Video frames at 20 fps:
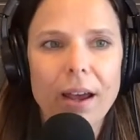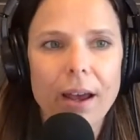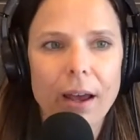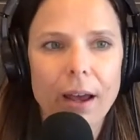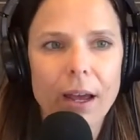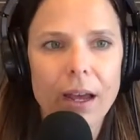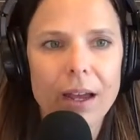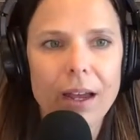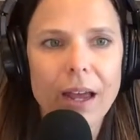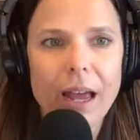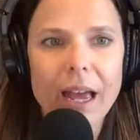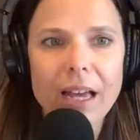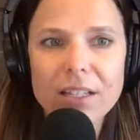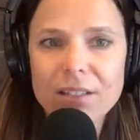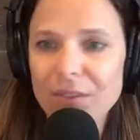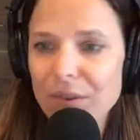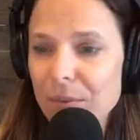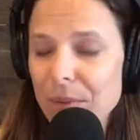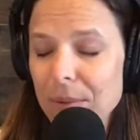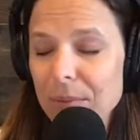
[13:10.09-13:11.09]

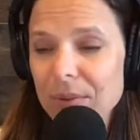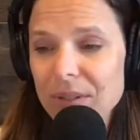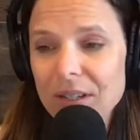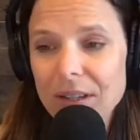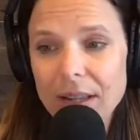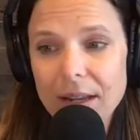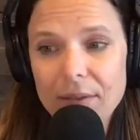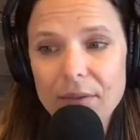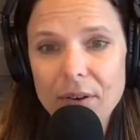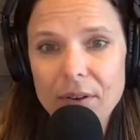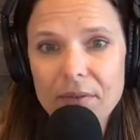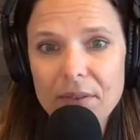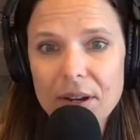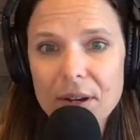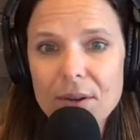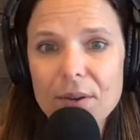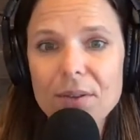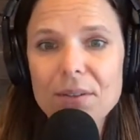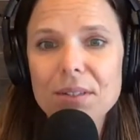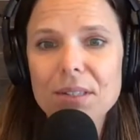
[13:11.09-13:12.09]
ask for people to leave
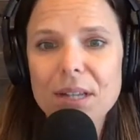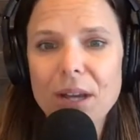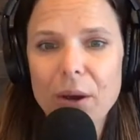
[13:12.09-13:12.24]
reviews